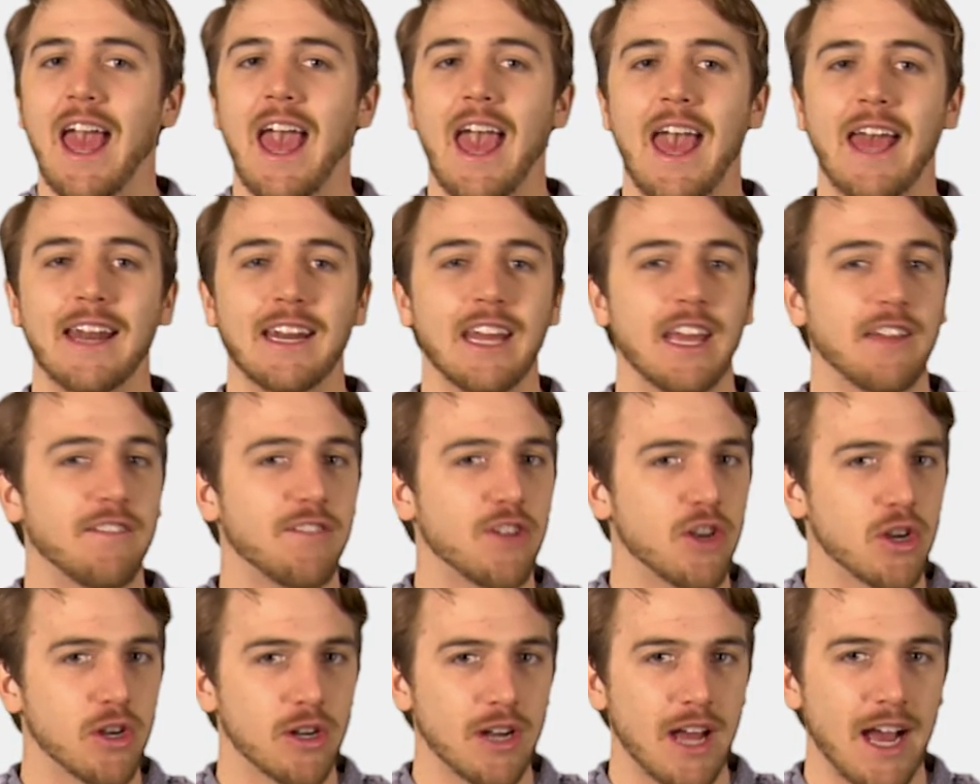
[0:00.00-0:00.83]
And
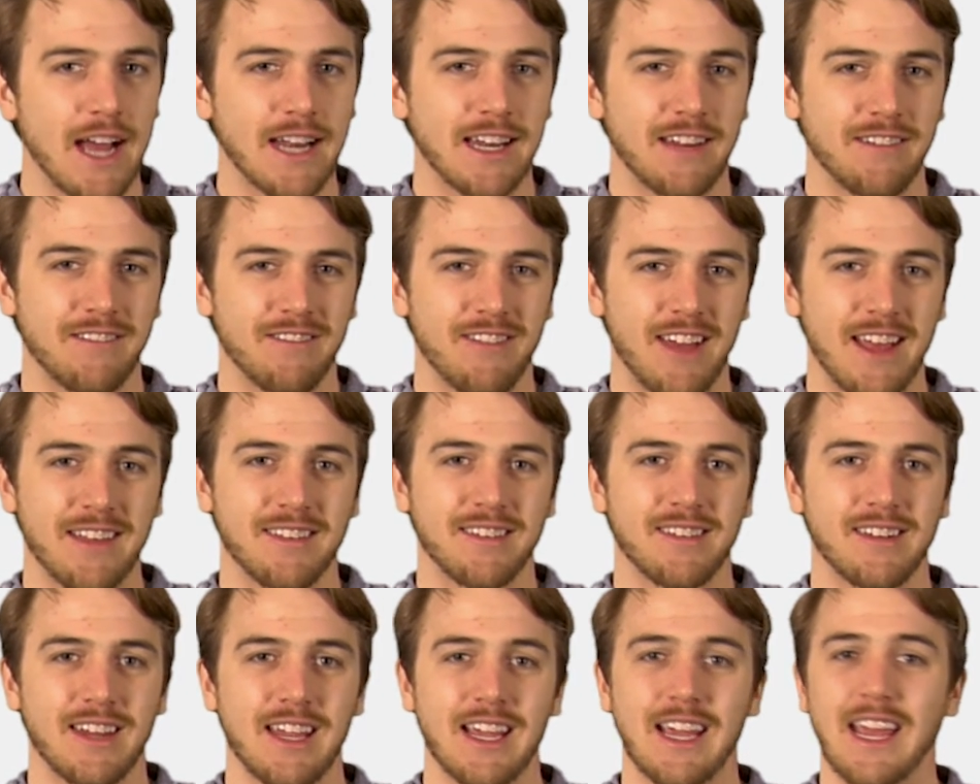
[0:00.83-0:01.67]
if you're not
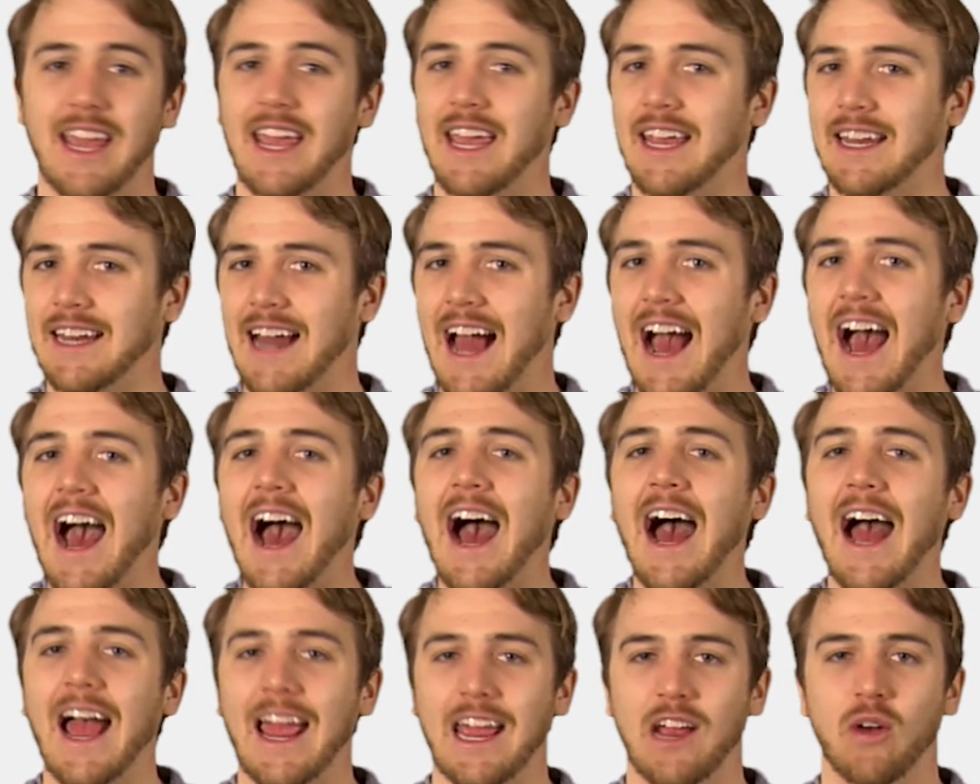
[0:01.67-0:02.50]
investing in
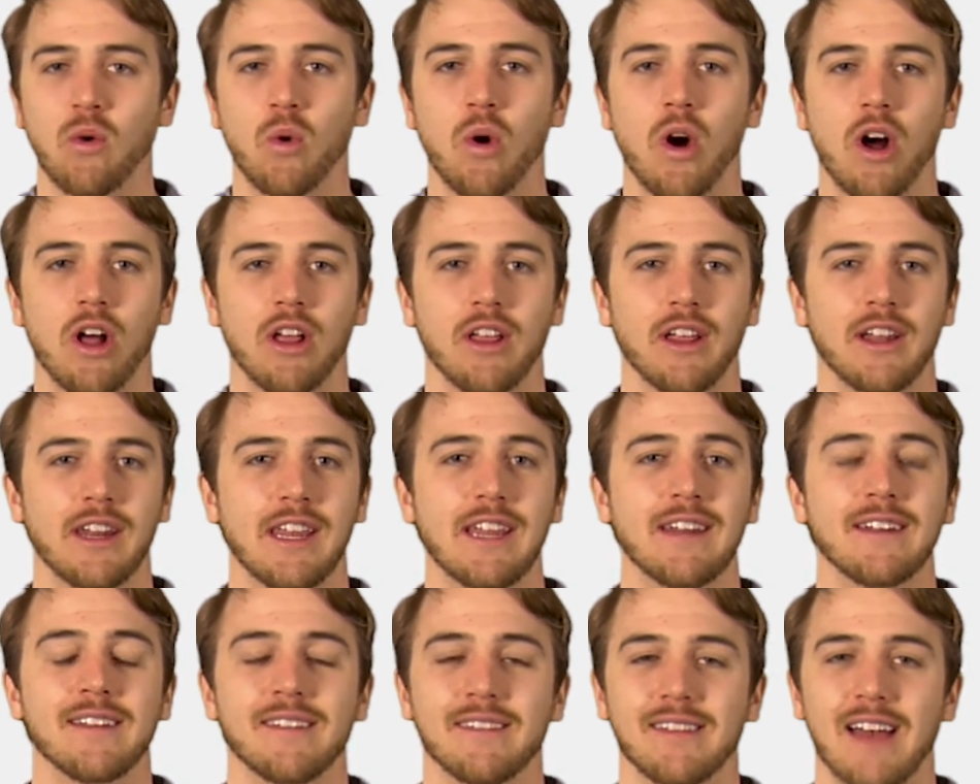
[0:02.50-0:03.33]
high
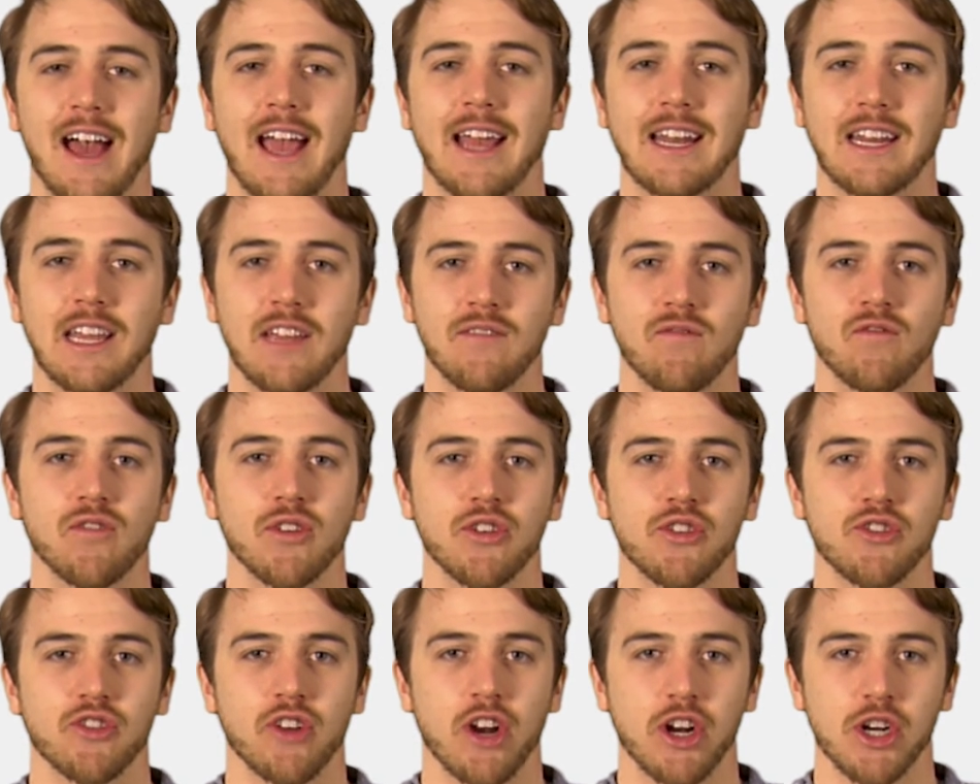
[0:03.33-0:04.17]
quality design
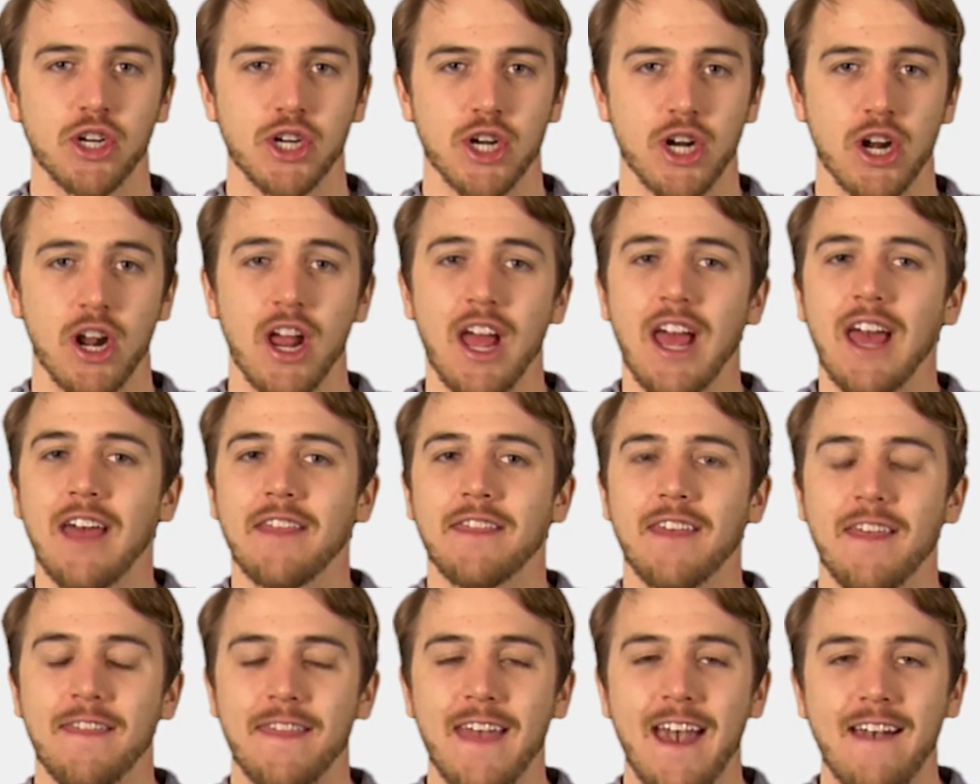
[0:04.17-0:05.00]
infrastructure,
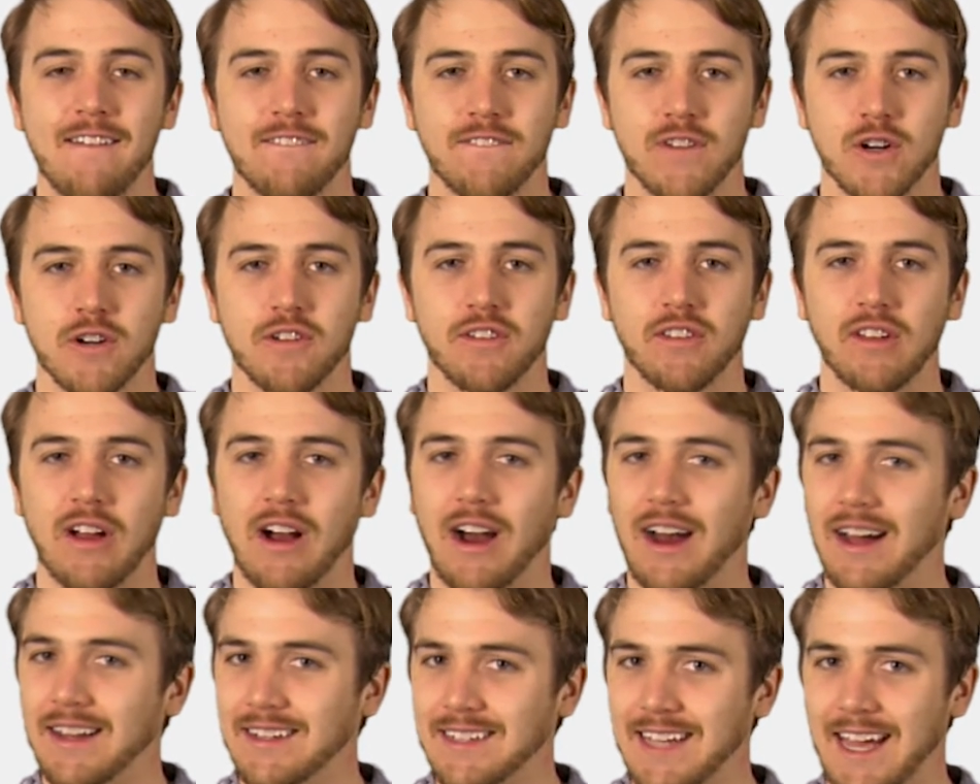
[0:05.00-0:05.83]
then that first
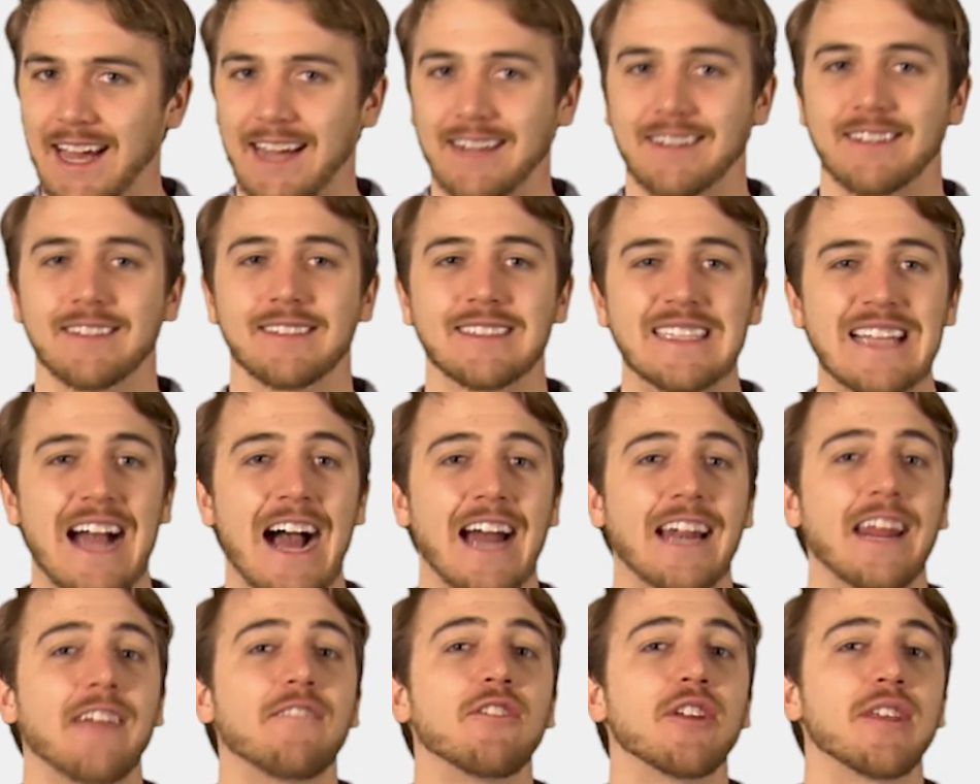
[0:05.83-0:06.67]
contact is
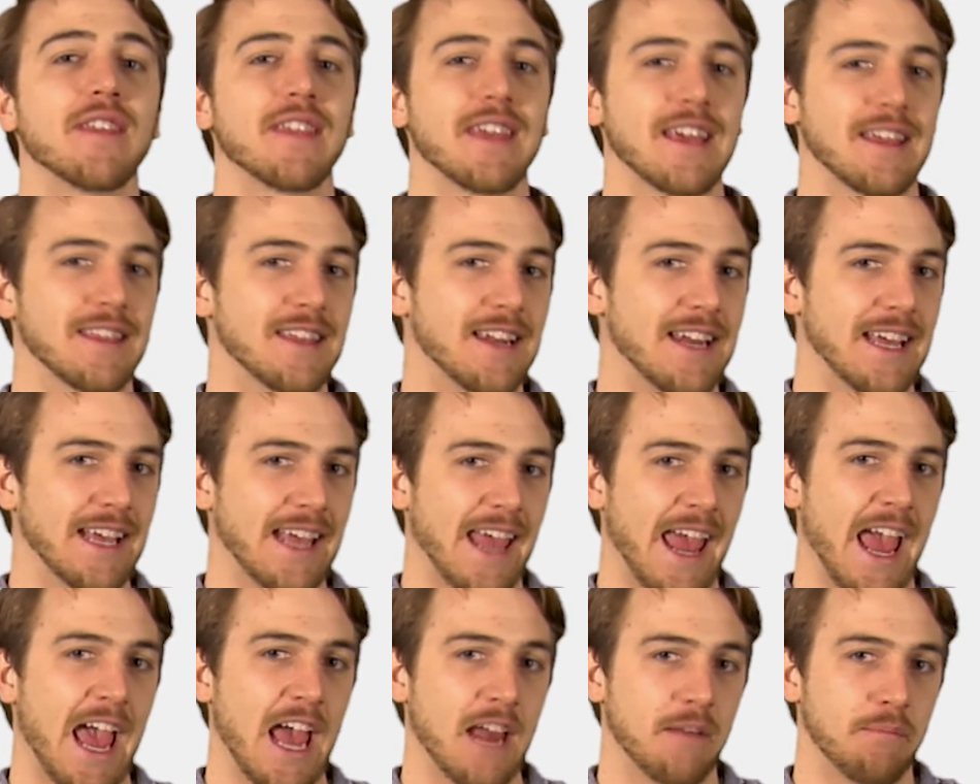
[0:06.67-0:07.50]
not everything that it
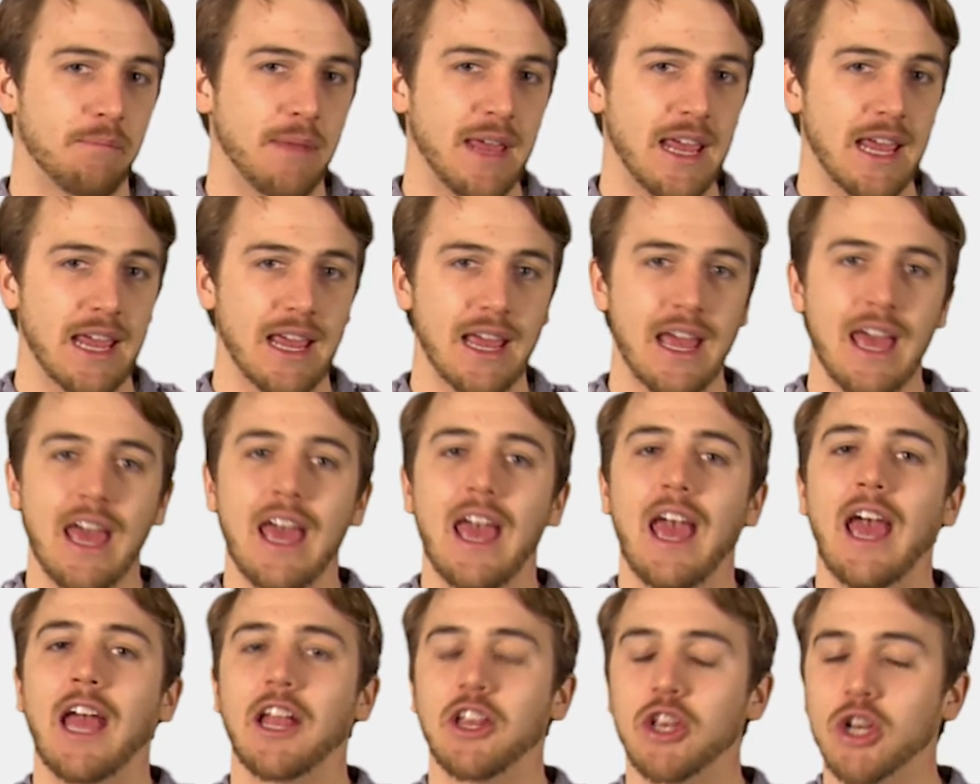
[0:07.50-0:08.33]
can be.
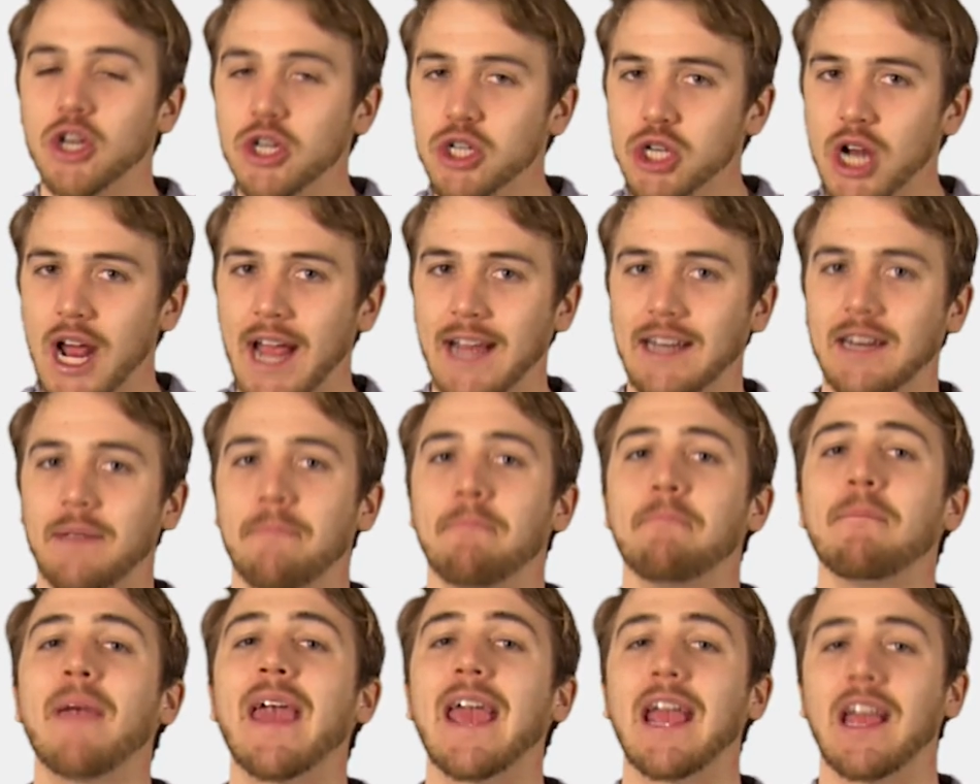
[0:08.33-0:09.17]
And you're trying to
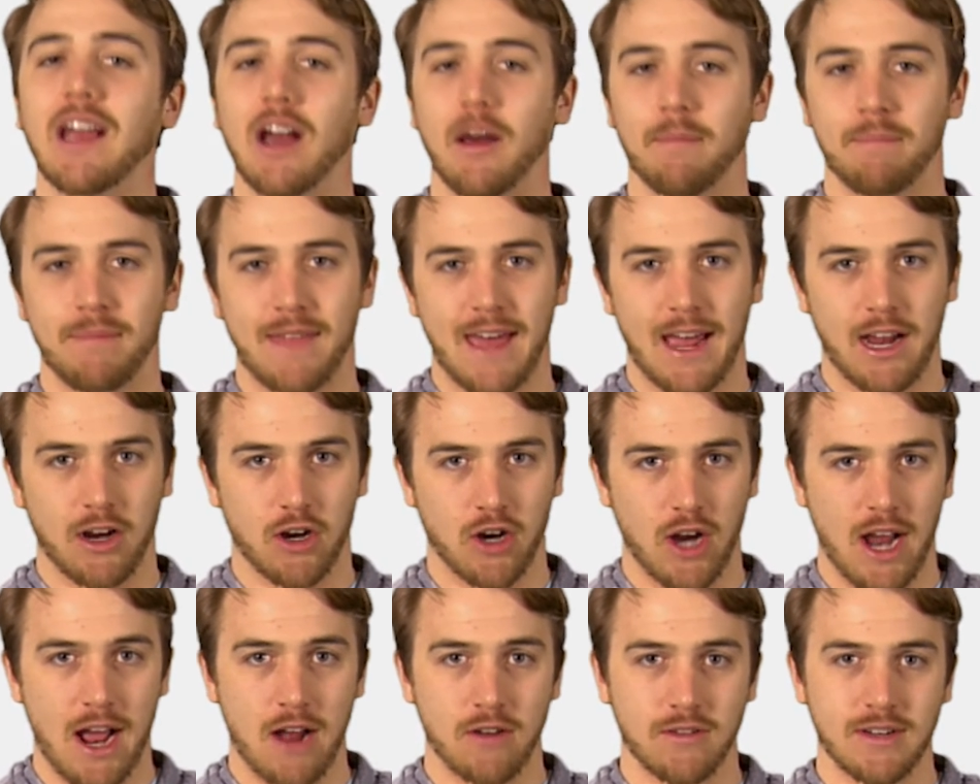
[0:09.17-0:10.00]
make up
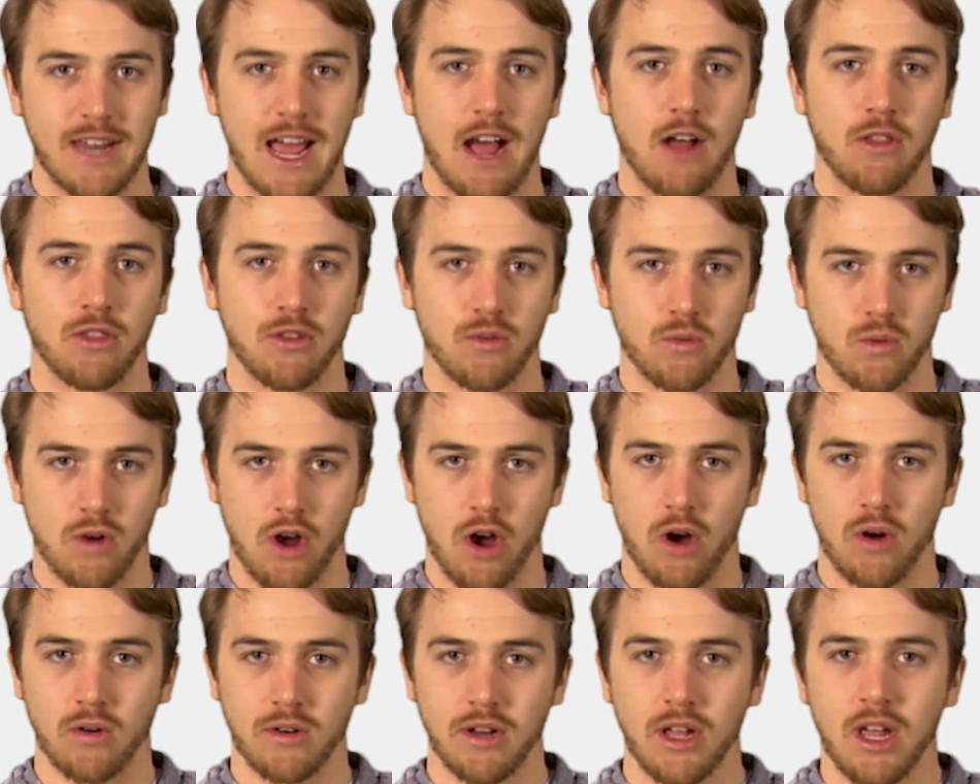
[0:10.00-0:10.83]
that ground down the
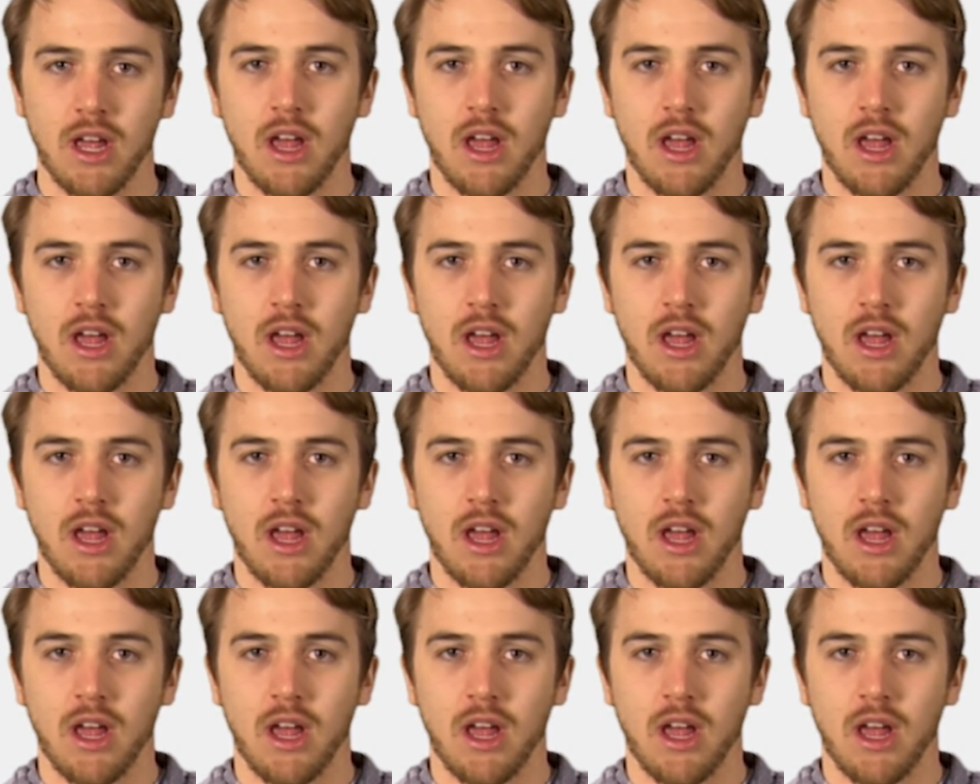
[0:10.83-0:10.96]
road.